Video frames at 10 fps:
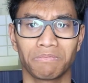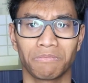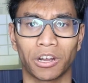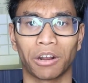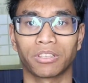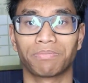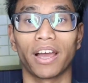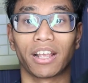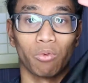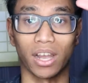when I was
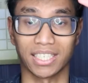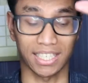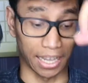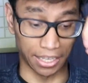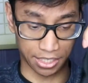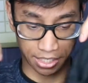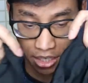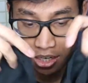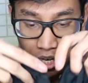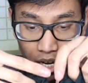buying white skates
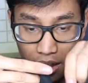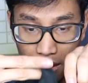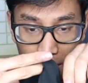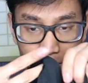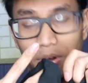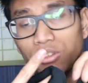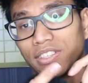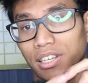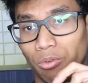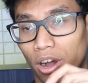um,
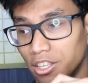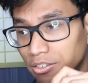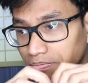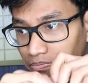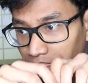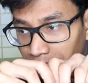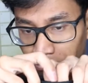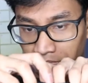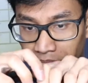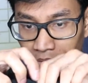mostly white
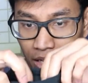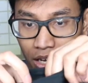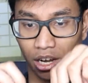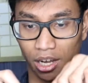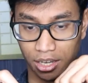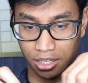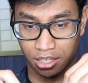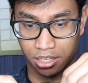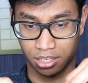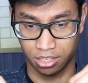
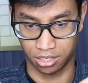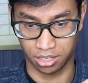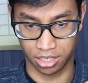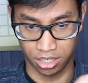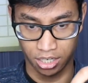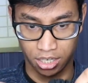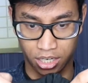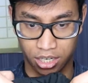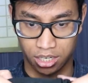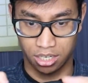because
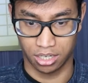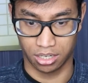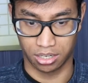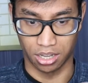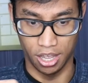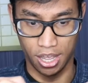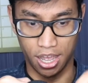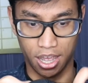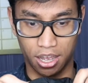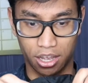
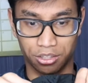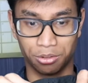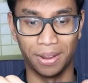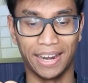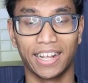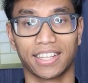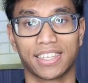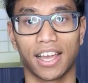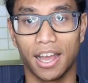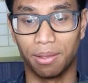uh, the waiting
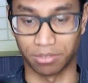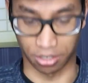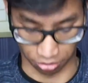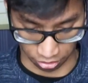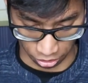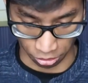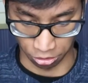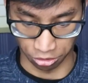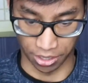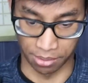times on
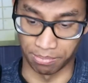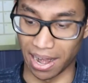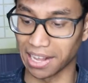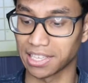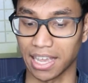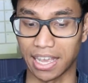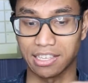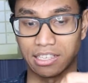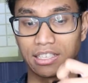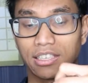ordering black skates
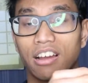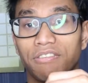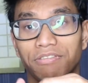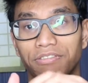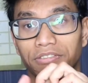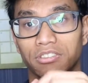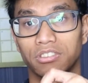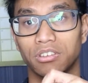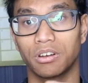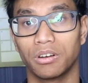and stuff
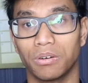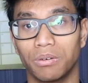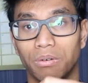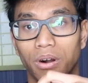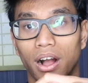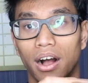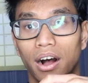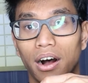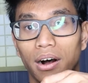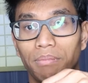so
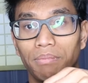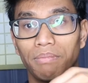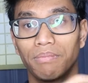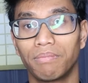um,